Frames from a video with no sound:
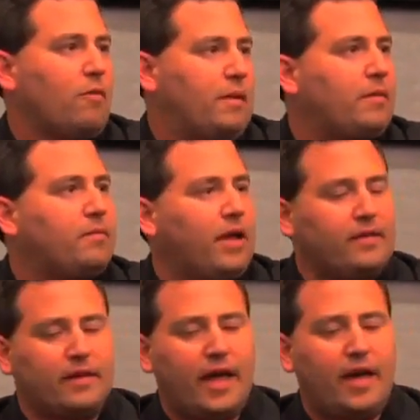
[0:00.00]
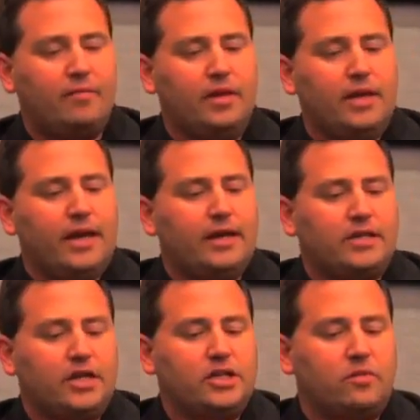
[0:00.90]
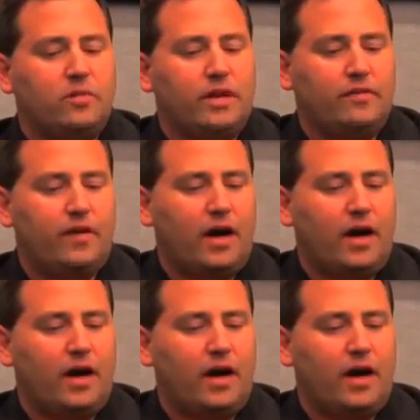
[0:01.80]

people playing the game. In addition, we